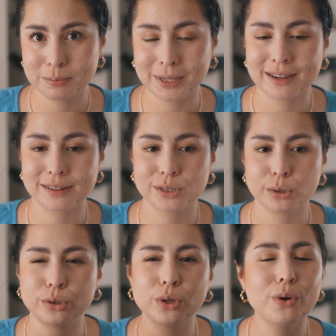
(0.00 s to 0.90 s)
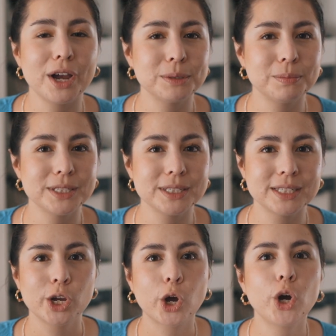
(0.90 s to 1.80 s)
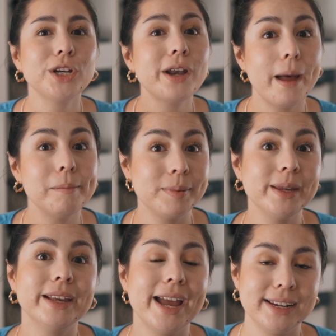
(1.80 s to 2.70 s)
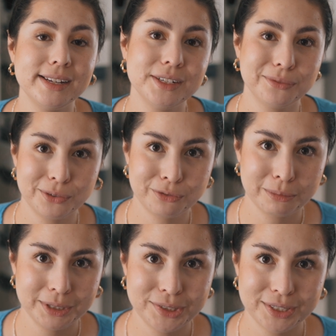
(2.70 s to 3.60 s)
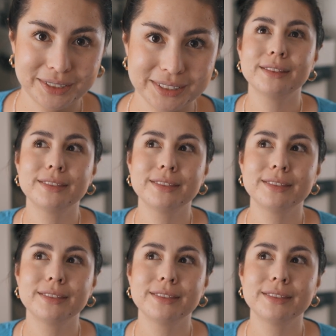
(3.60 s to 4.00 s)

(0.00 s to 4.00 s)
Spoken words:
because her two husbands could not be any different from each other.